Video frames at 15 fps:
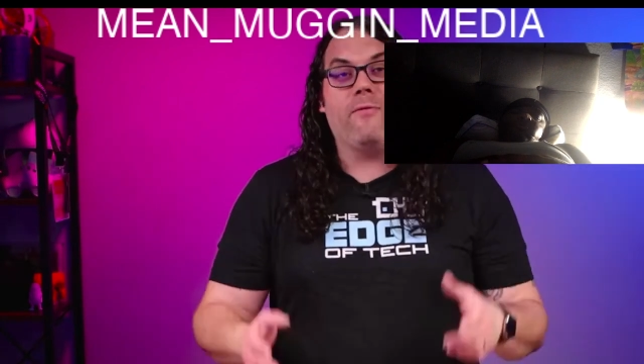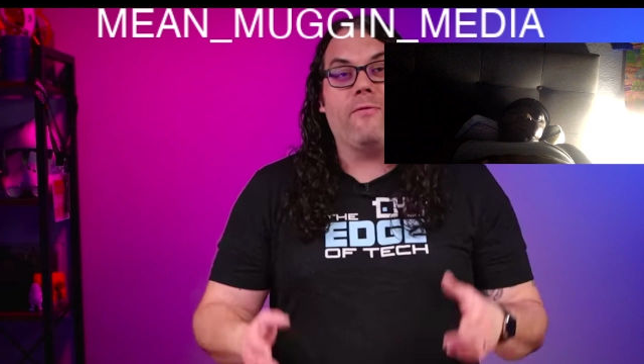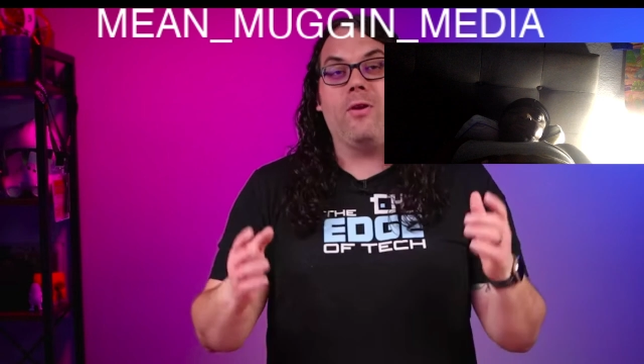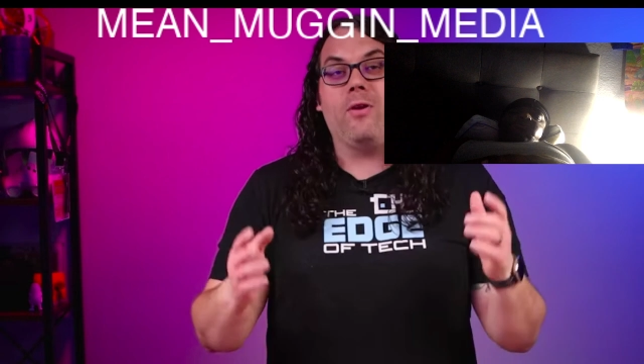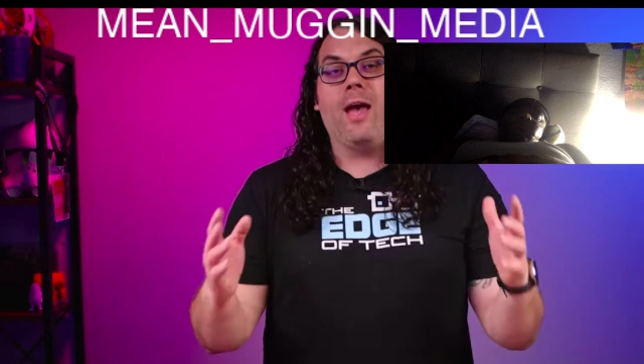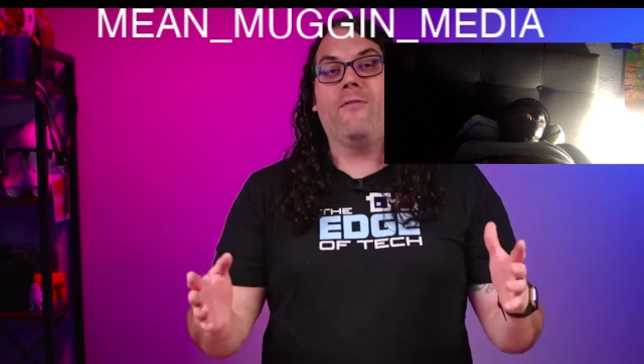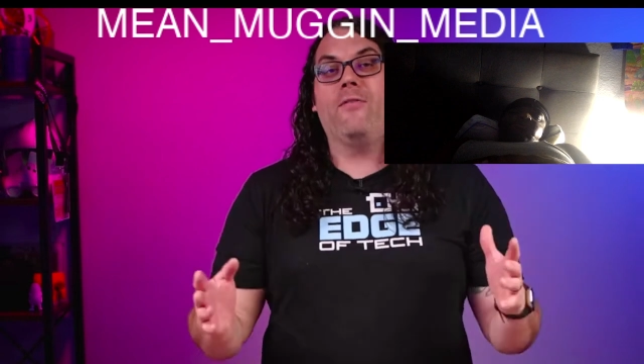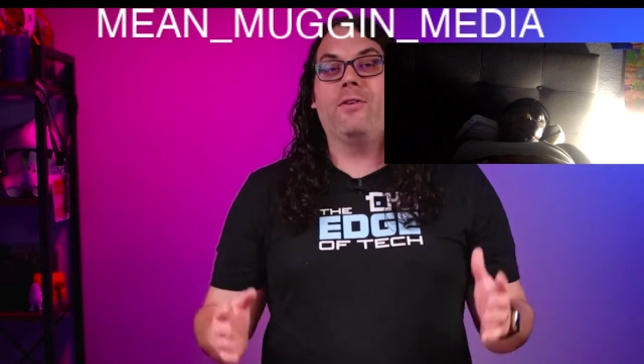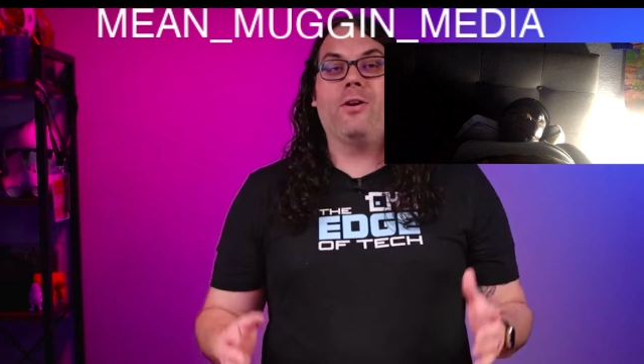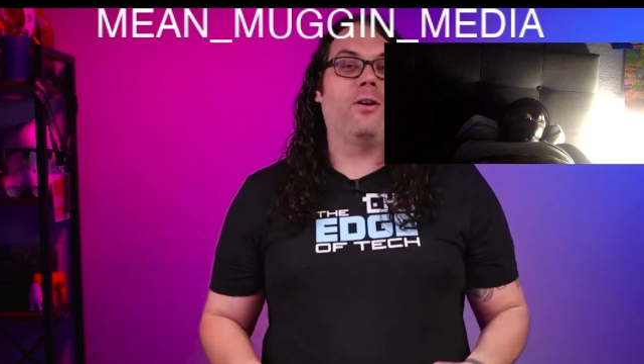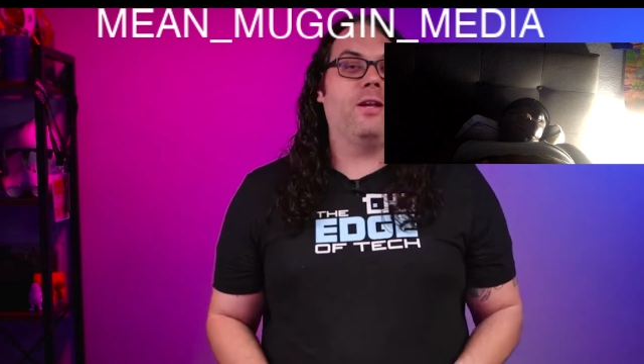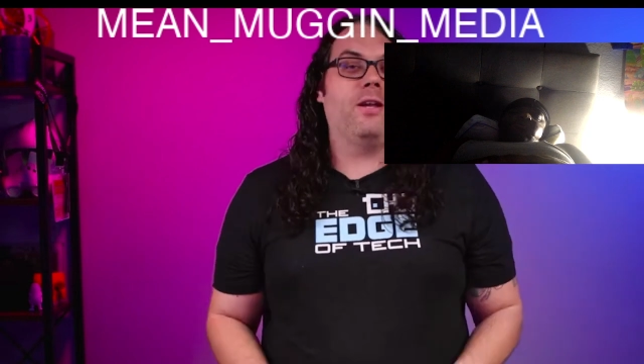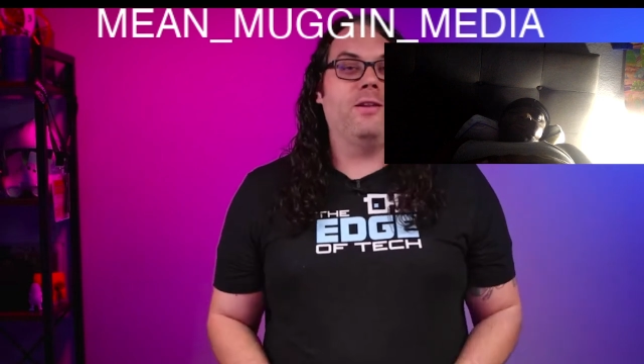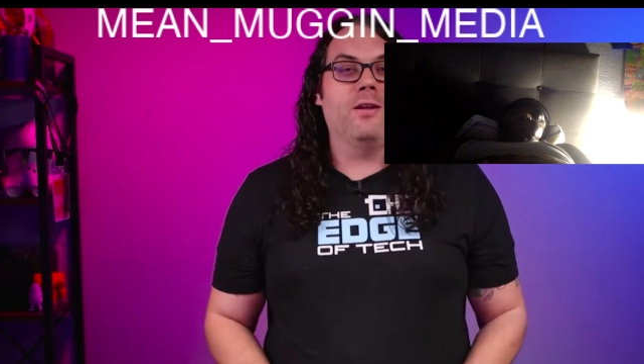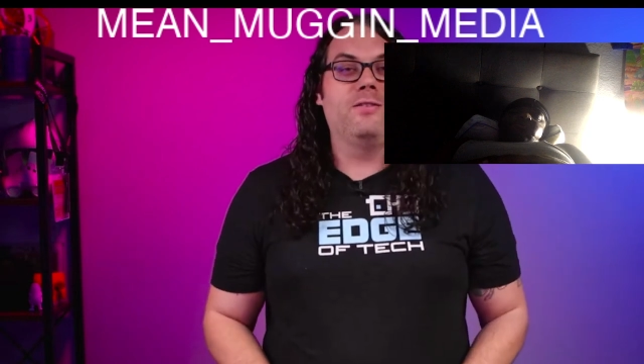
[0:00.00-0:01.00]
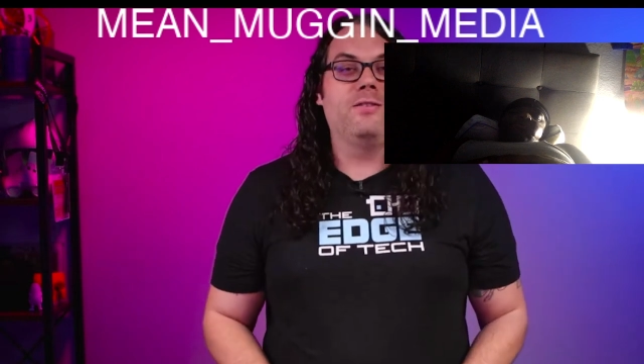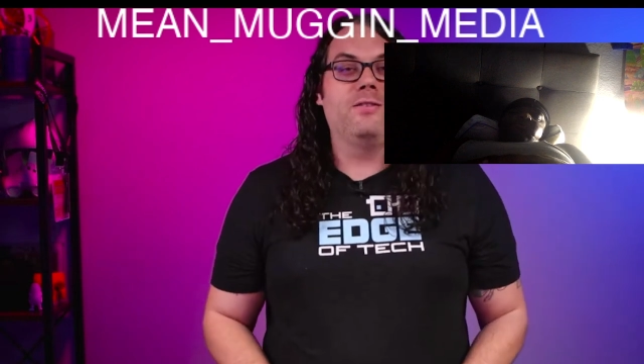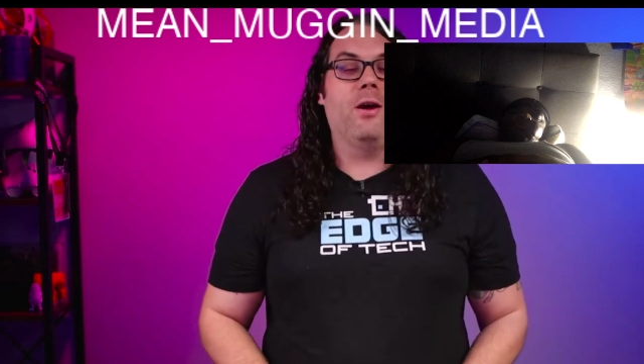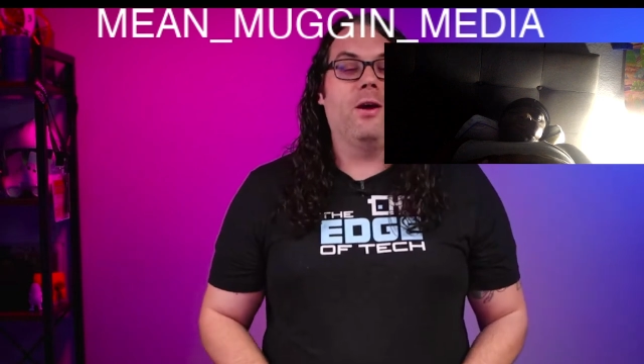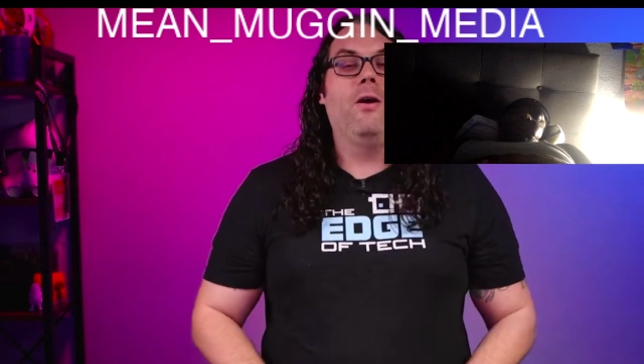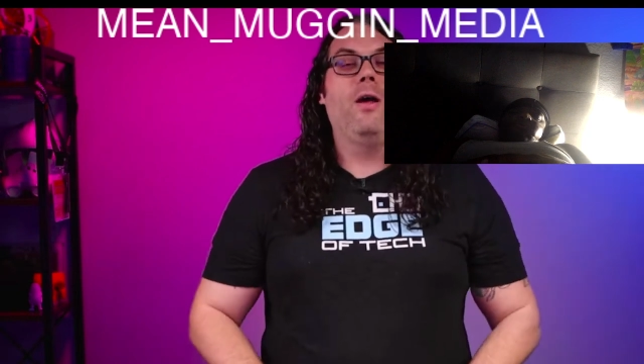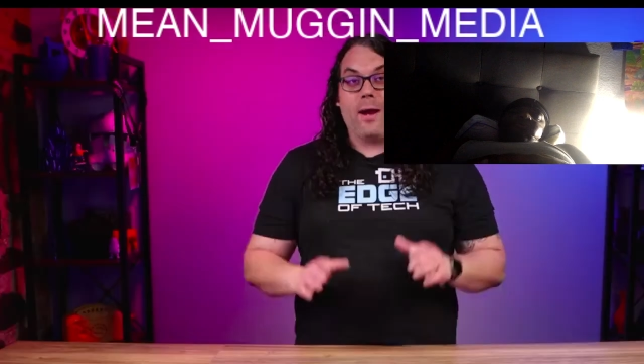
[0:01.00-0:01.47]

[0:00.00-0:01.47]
if you haven't already done so.